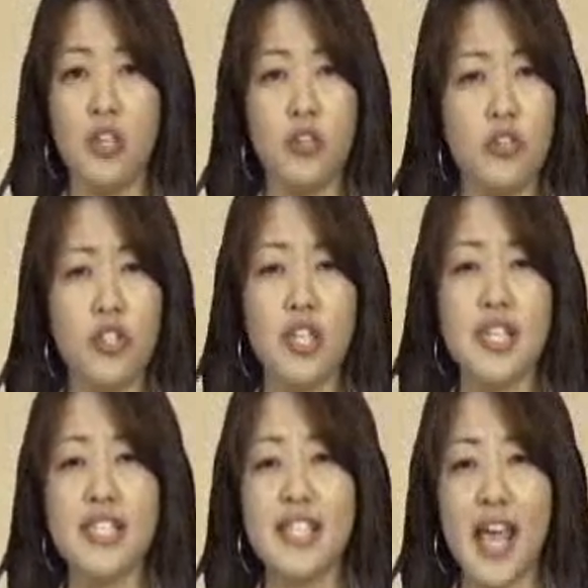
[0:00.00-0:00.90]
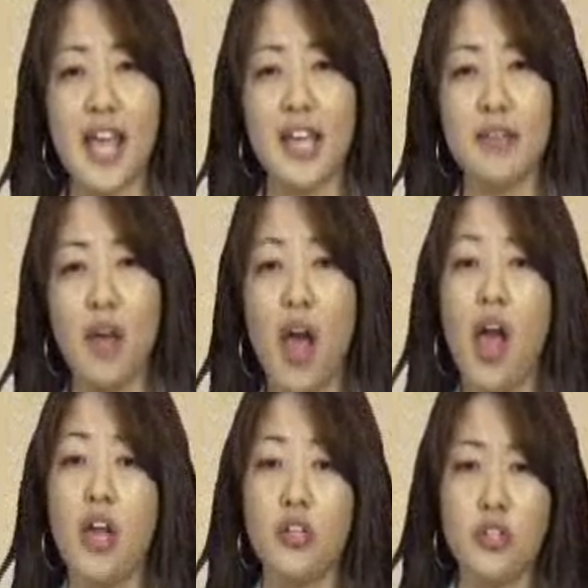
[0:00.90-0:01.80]
you shouldn't say,
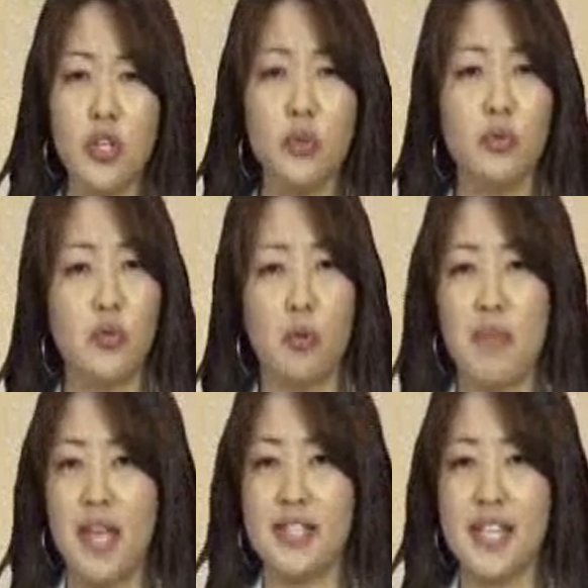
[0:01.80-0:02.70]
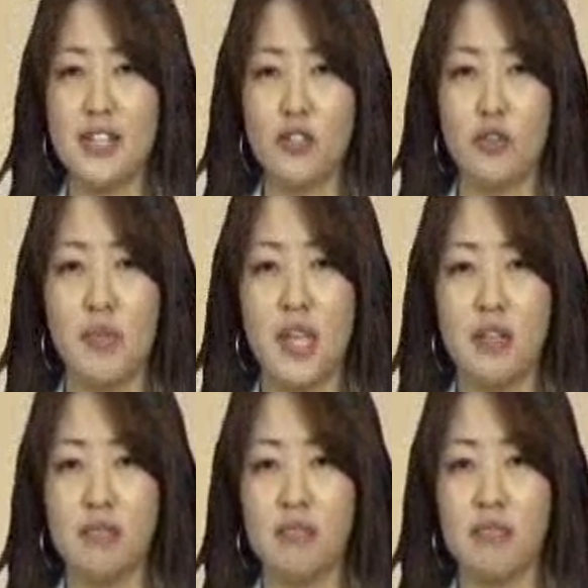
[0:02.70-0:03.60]
you don't make sense to me.
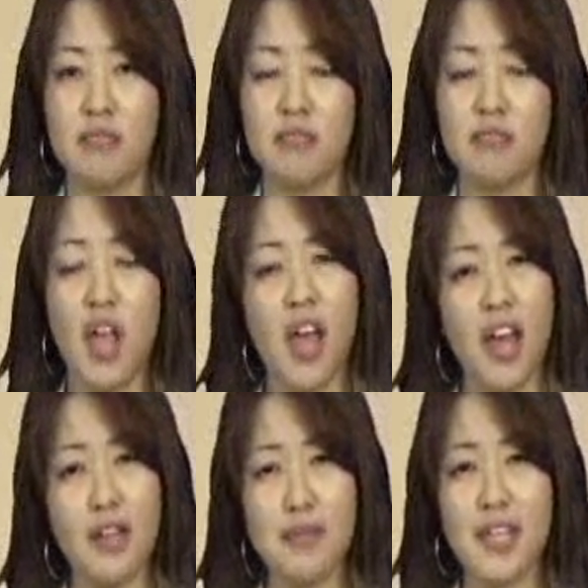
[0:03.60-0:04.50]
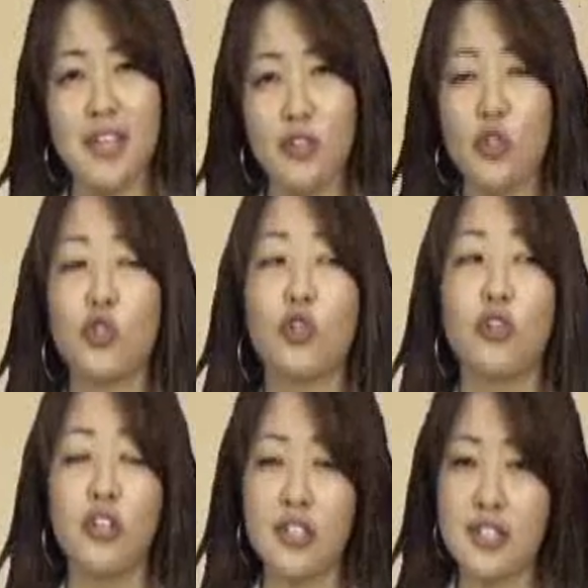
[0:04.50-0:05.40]
I mean, you
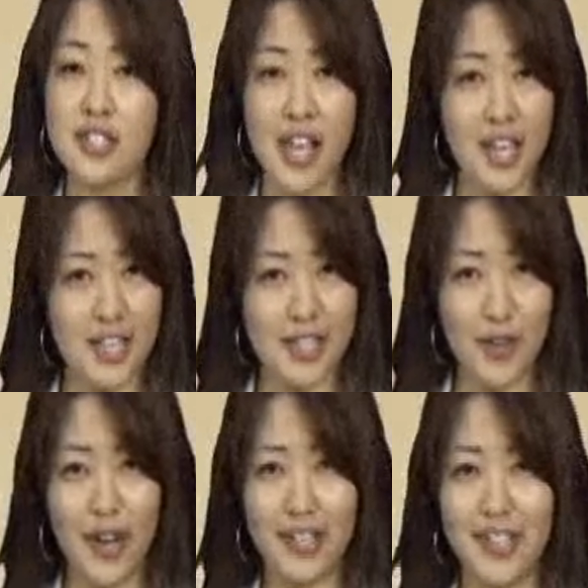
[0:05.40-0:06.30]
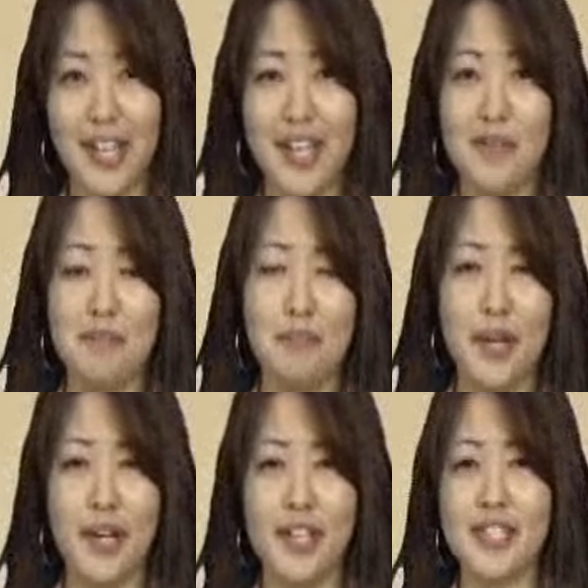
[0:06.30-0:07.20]
could say it directly,
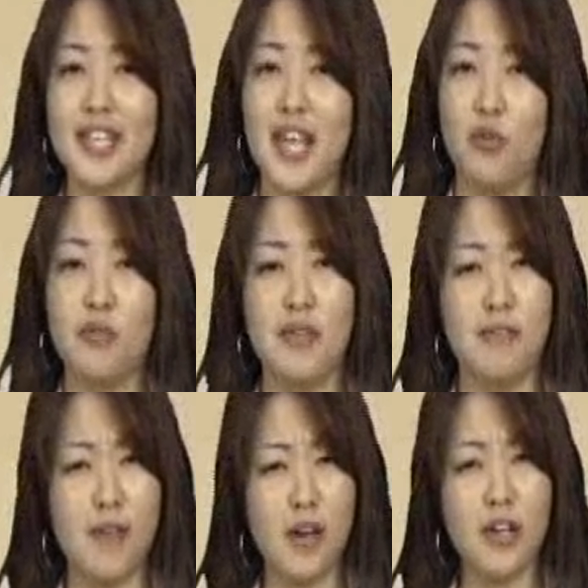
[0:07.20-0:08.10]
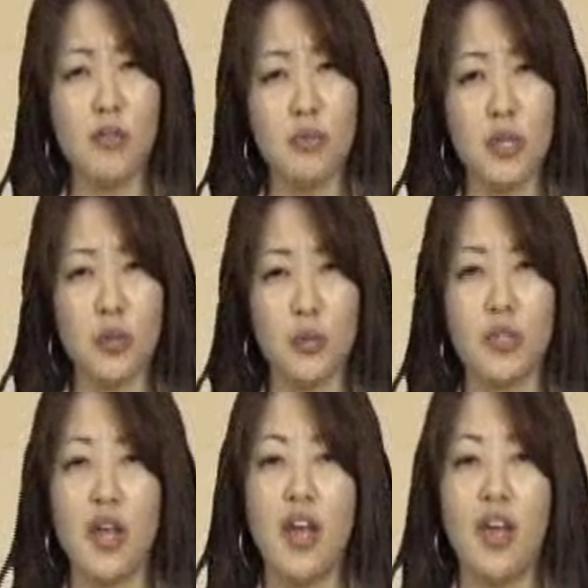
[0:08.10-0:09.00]
but it would be very
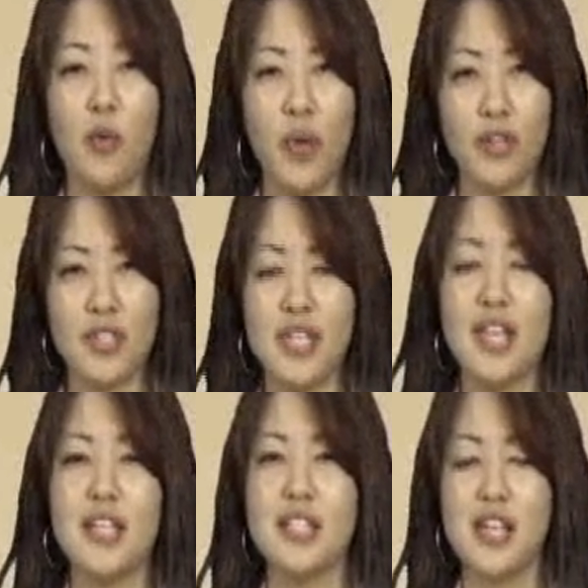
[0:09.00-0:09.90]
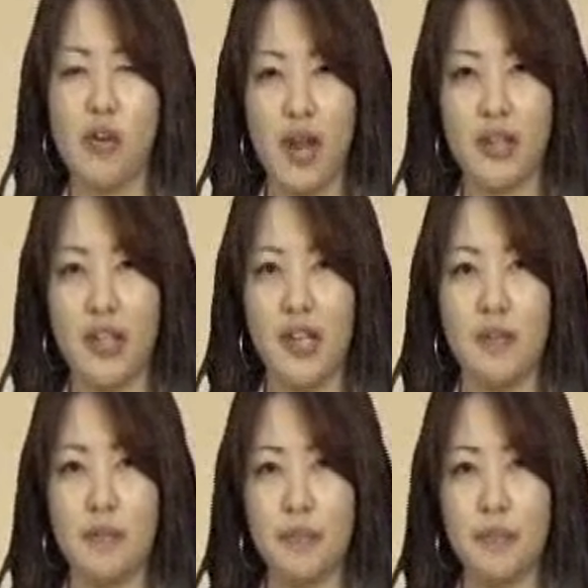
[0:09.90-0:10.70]
rude when you say this directly.